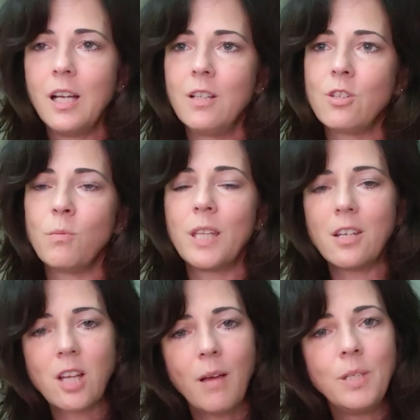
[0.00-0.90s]
And so when
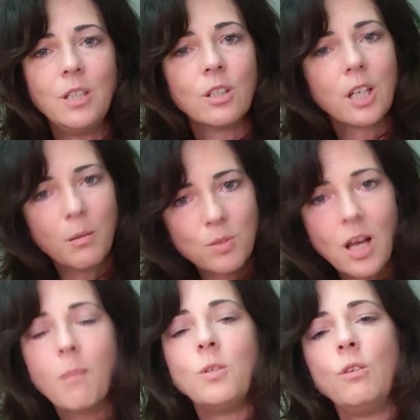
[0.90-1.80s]
that time of year comes
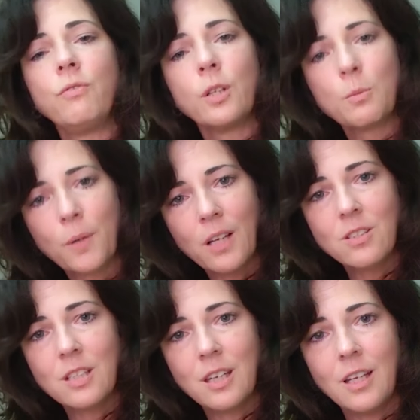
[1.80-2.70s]
up, you feel
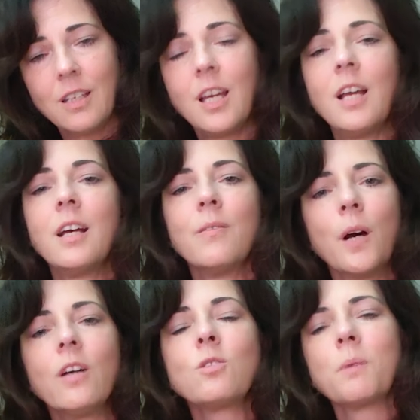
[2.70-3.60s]
depressed again.
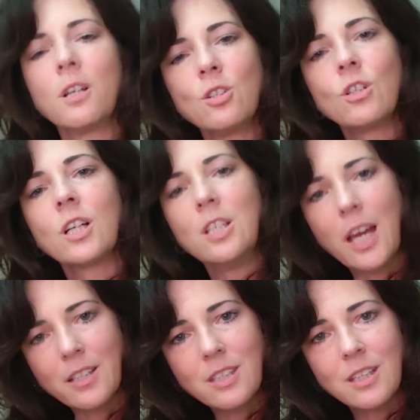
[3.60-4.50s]
Well, it's because you're
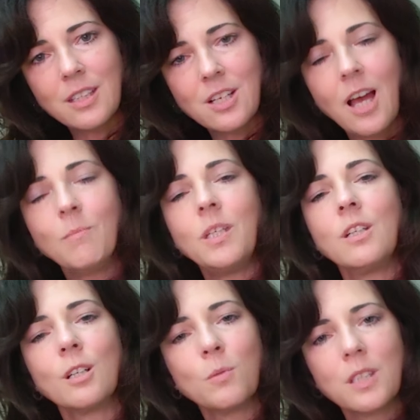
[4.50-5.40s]
connecting the time of
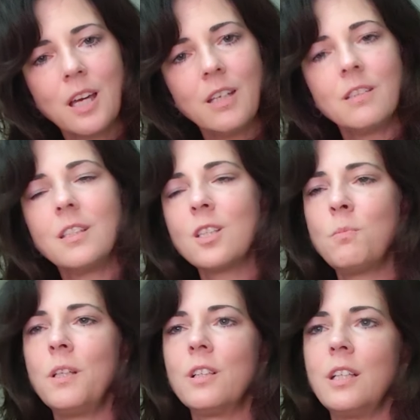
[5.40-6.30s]
year with that
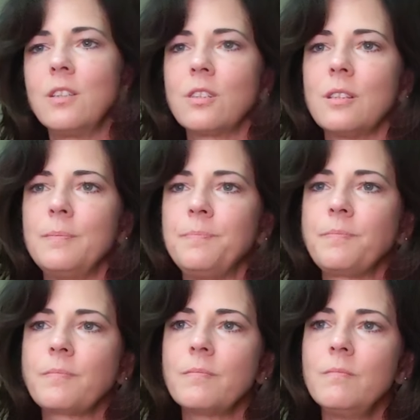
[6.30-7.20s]
experience.
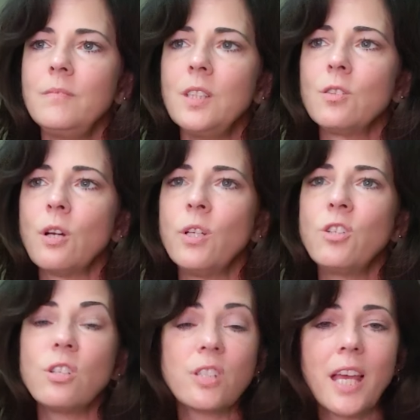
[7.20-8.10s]
So it's
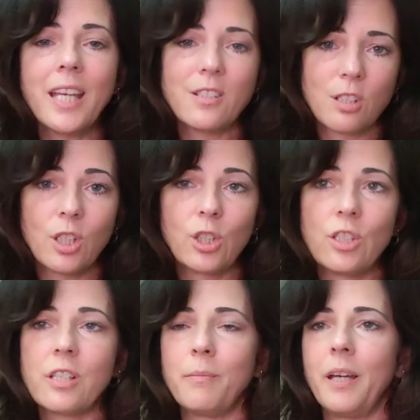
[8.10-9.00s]
just saying it's
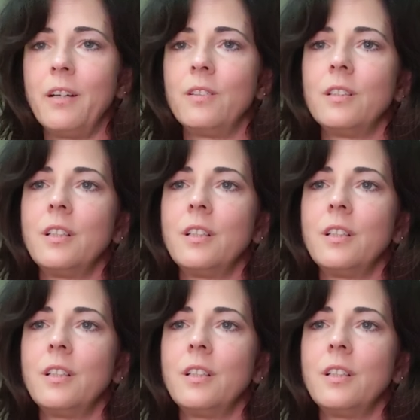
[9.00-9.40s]
learned somehow.